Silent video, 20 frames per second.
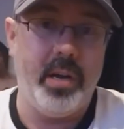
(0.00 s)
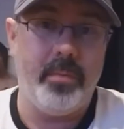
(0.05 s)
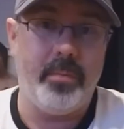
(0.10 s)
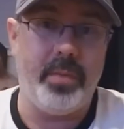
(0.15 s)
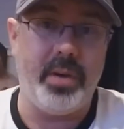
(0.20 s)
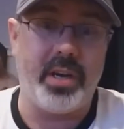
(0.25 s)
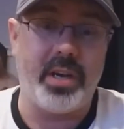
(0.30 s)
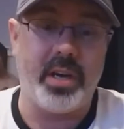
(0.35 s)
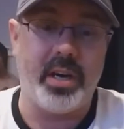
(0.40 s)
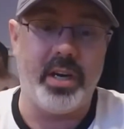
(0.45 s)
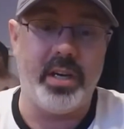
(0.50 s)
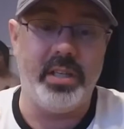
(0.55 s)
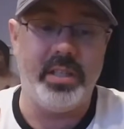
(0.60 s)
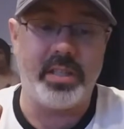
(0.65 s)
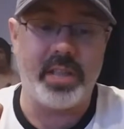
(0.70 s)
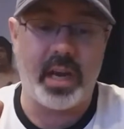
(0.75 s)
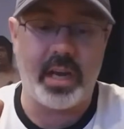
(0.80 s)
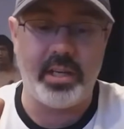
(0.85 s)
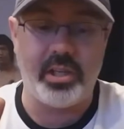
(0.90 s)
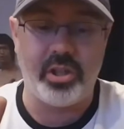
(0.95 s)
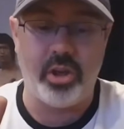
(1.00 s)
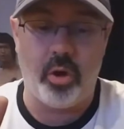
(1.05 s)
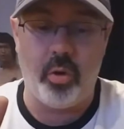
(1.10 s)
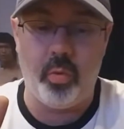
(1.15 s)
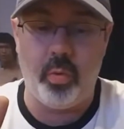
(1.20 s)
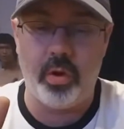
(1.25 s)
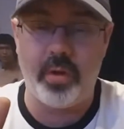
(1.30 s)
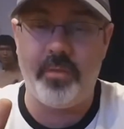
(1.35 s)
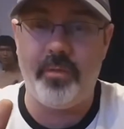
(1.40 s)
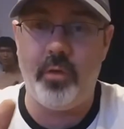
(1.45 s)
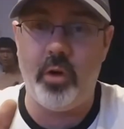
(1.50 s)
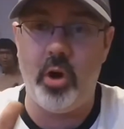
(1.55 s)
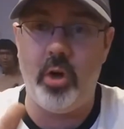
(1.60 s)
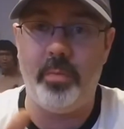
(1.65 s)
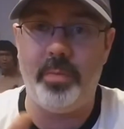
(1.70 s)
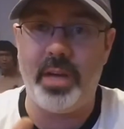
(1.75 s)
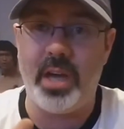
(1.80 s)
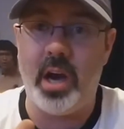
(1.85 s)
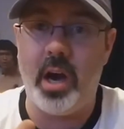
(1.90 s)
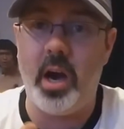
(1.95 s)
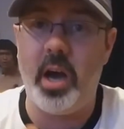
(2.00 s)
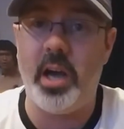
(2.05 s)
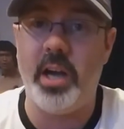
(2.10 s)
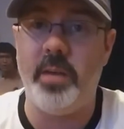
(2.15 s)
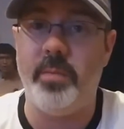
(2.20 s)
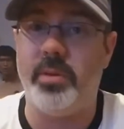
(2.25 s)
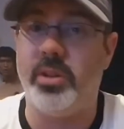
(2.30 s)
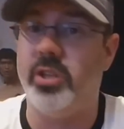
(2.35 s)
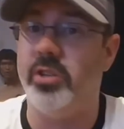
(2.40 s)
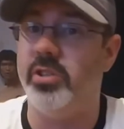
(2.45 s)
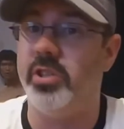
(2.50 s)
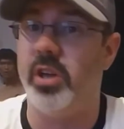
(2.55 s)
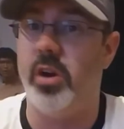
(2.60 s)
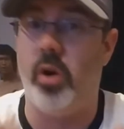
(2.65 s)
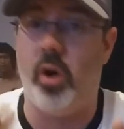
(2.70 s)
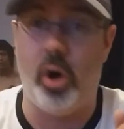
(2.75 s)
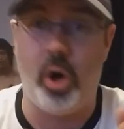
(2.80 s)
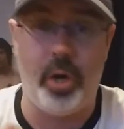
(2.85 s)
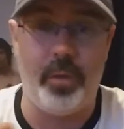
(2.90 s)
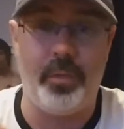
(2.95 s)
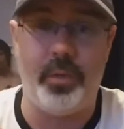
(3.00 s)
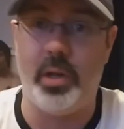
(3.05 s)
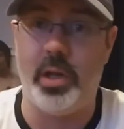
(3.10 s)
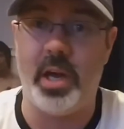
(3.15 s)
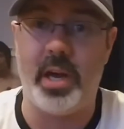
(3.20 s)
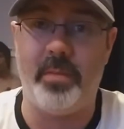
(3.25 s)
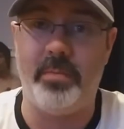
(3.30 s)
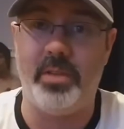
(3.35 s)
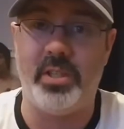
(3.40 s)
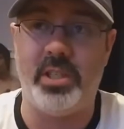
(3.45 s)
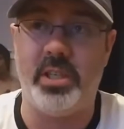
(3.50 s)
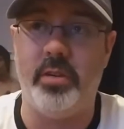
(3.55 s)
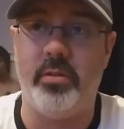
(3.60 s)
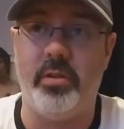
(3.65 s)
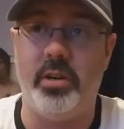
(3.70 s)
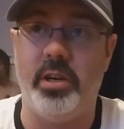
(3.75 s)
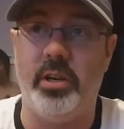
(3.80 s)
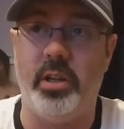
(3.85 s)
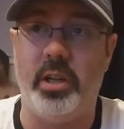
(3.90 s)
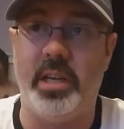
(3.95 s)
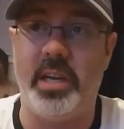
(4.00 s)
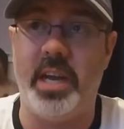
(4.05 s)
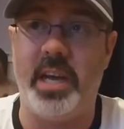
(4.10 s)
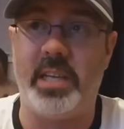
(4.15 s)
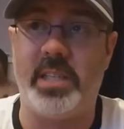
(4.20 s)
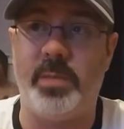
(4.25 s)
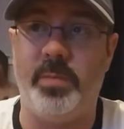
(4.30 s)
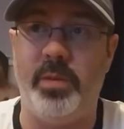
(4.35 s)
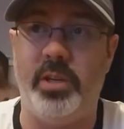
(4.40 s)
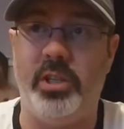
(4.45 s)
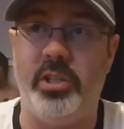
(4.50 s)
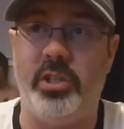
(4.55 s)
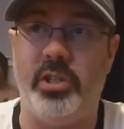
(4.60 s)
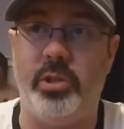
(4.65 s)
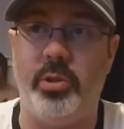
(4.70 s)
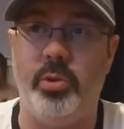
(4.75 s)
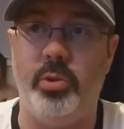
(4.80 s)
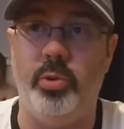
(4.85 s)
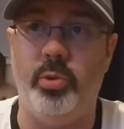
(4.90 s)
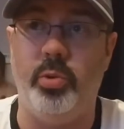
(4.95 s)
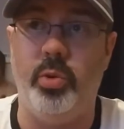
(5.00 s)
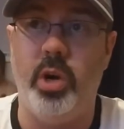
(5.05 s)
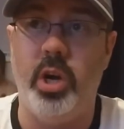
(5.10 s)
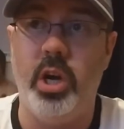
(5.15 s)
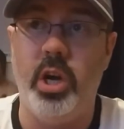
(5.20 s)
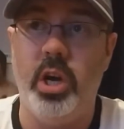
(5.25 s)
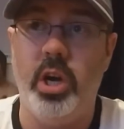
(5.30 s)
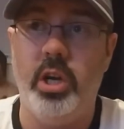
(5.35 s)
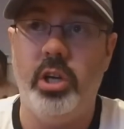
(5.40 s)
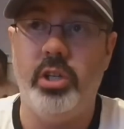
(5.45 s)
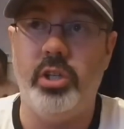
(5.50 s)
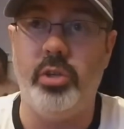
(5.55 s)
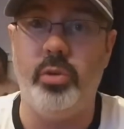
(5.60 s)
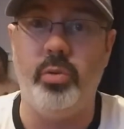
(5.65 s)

because I don't want to fall behind, but there's an awful lot of material in X-Men to to